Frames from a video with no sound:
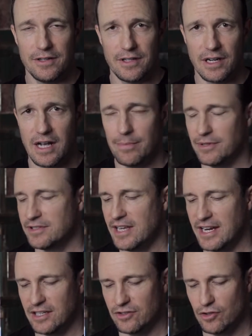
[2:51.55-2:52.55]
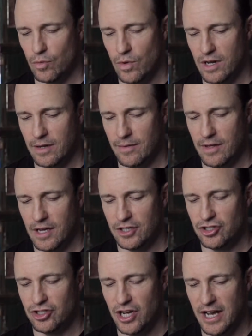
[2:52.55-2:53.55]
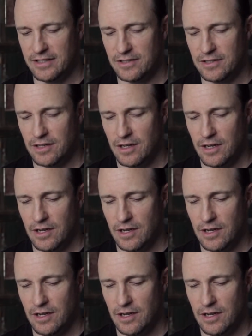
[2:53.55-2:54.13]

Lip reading: is a couple settings you'll want to adjust